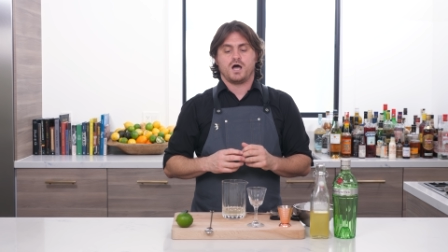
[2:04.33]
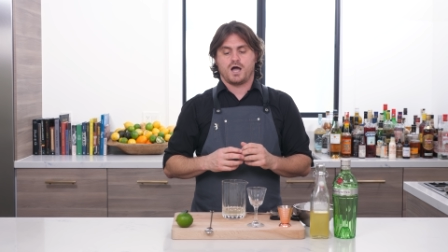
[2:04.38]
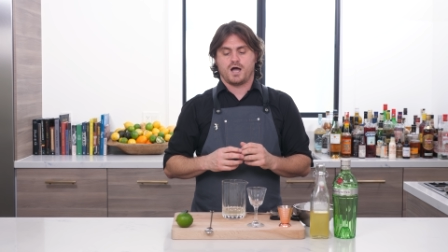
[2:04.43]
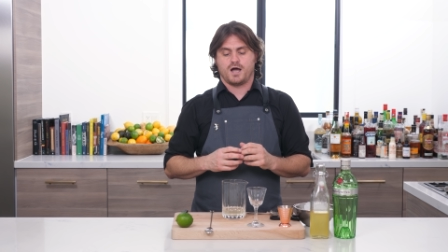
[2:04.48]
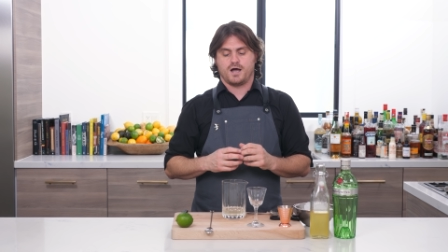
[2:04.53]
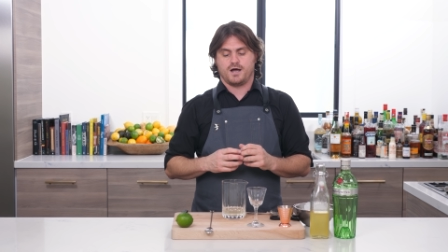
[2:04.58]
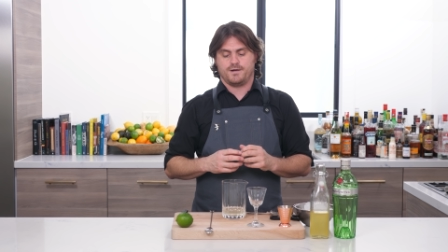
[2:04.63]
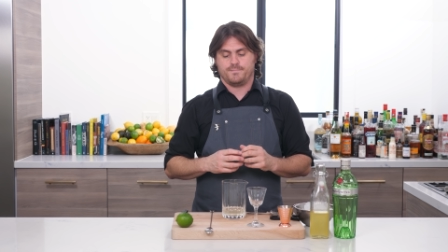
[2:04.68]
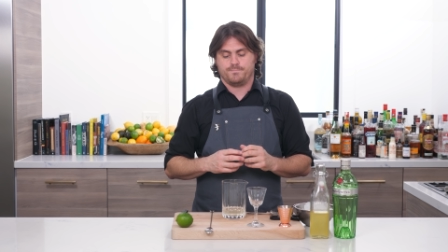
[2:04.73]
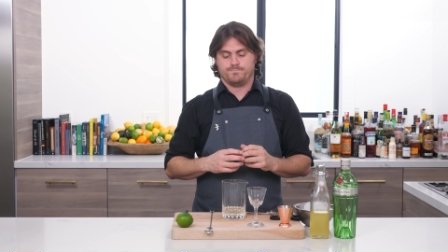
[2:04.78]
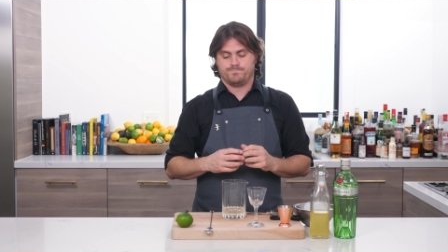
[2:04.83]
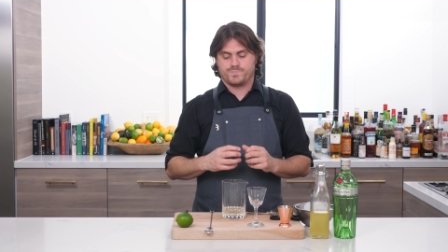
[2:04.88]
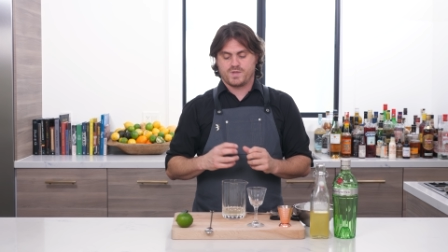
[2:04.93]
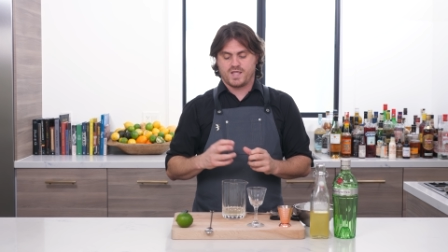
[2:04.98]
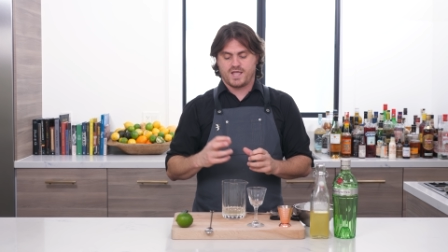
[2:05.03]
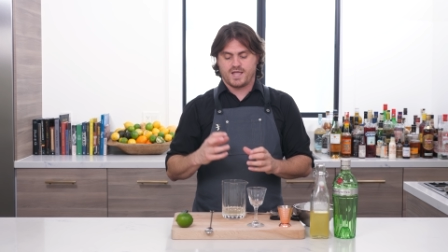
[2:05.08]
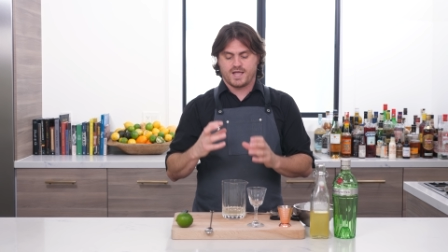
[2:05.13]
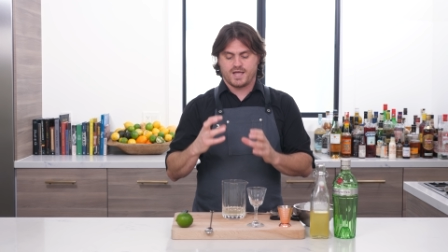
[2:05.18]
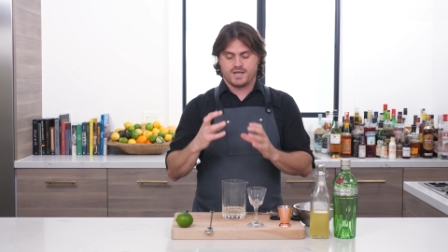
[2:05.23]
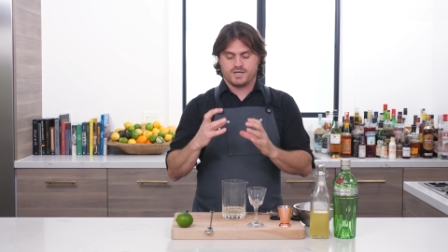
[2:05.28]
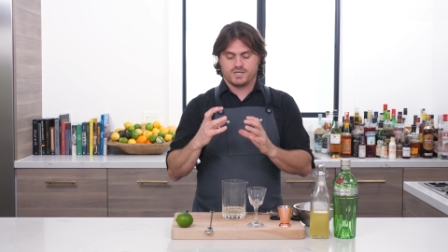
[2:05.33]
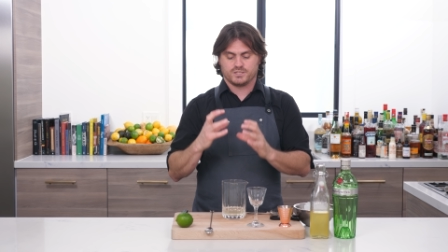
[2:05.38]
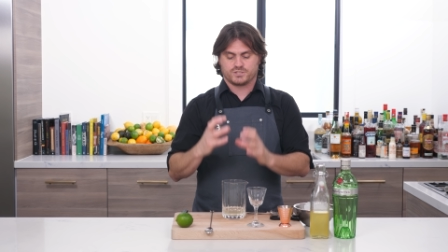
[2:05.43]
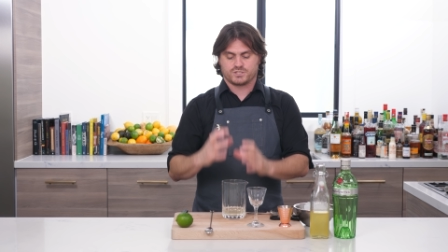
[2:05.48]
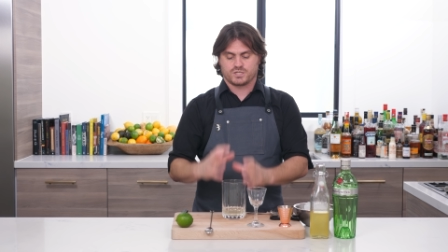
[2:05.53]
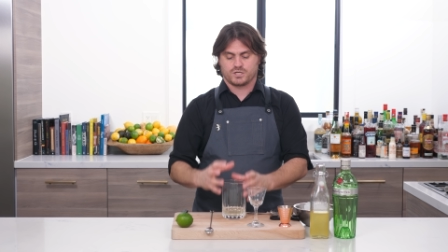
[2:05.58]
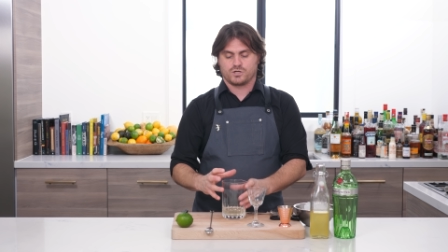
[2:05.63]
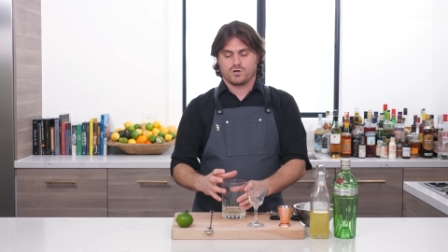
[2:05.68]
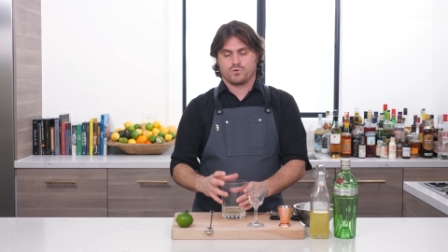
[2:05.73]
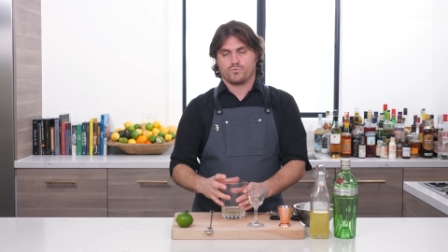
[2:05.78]
Um, and
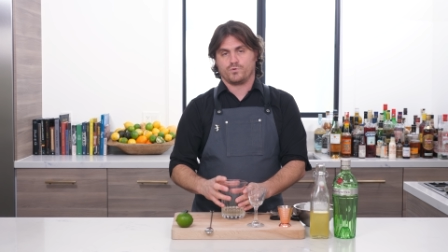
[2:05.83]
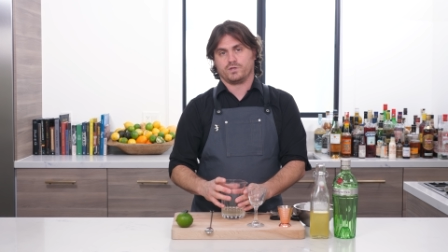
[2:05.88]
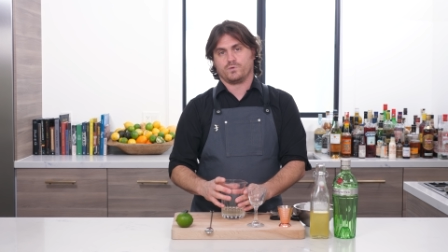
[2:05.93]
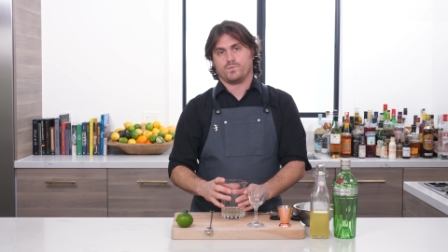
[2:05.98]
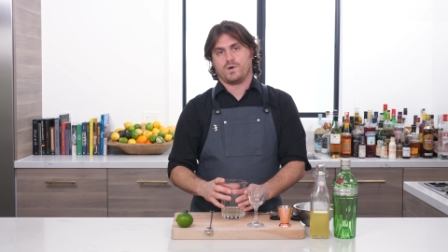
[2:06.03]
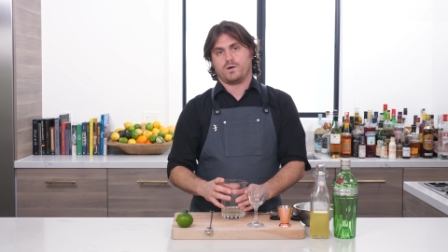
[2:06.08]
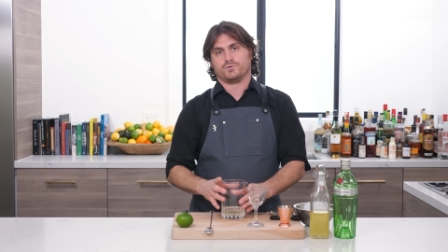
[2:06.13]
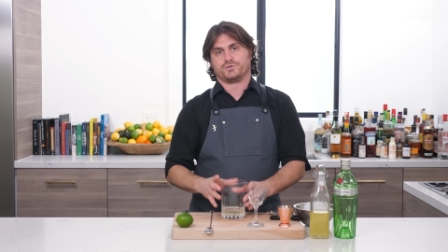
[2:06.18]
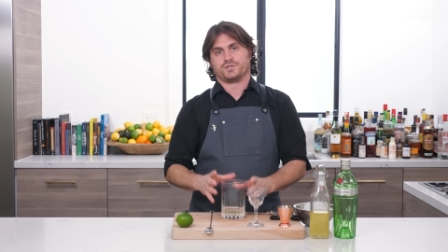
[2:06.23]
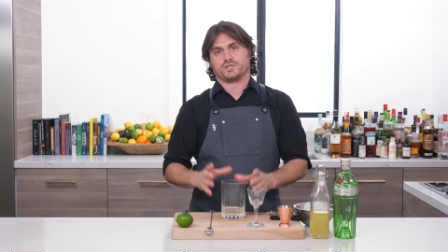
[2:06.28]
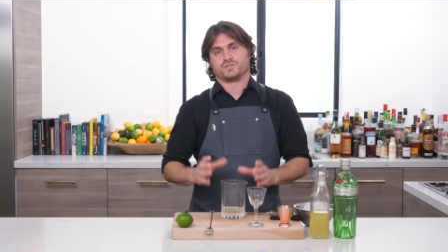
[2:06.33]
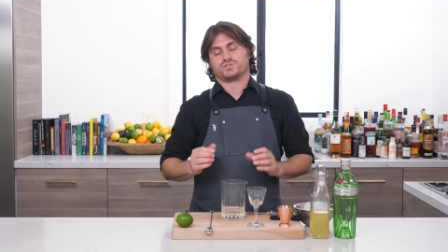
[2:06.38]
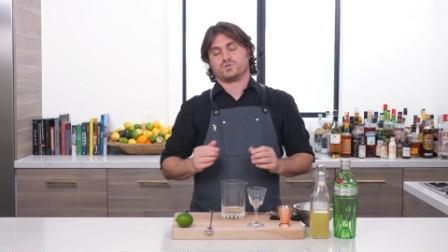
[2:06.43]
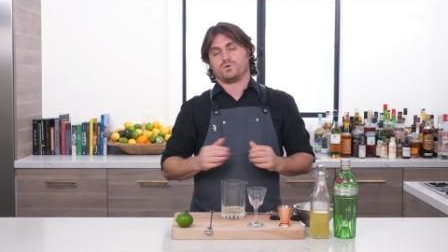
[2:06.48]
it's gonna go really well with this.